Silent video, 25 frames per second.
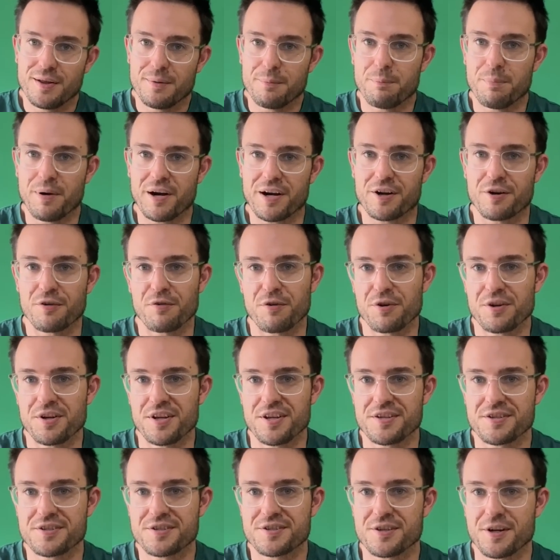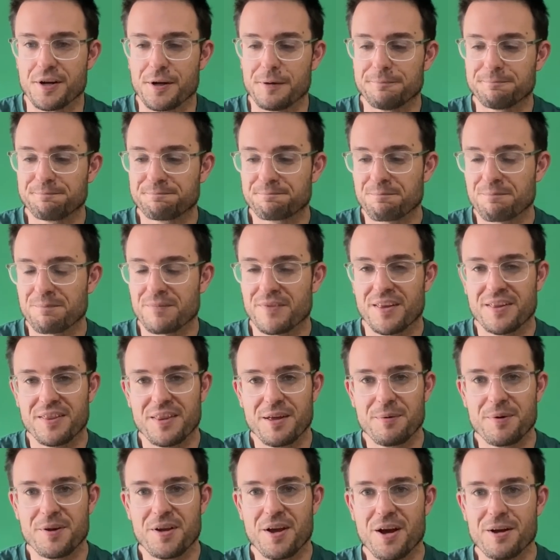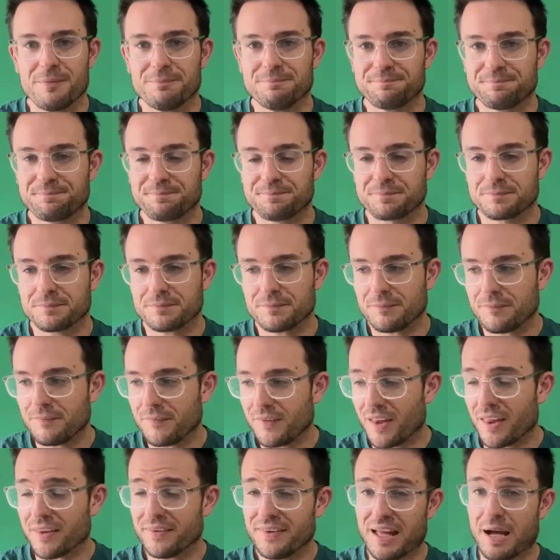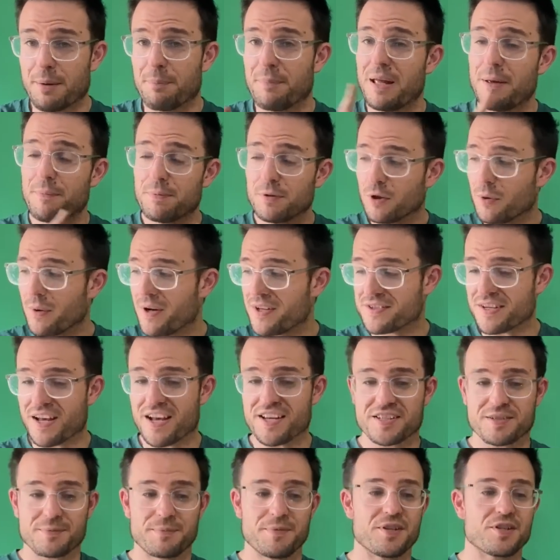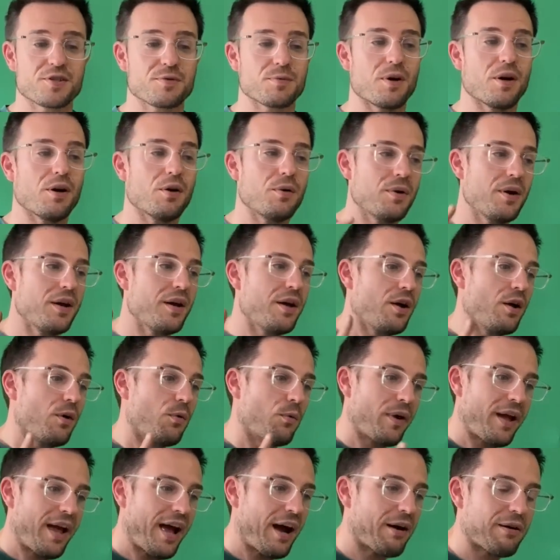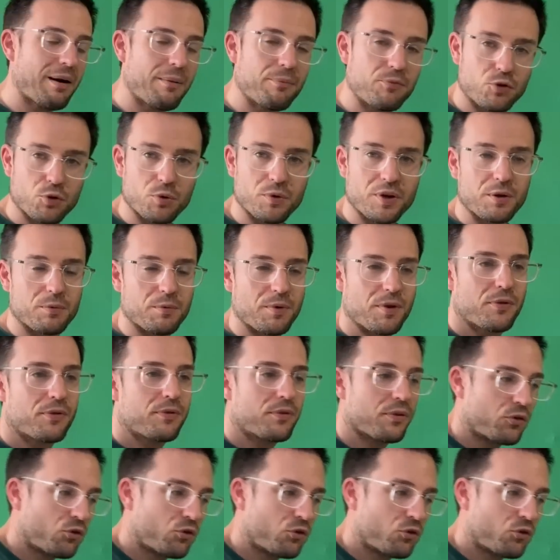buckarini. So there we go. Now, people always ask me as well, how I'm doing with the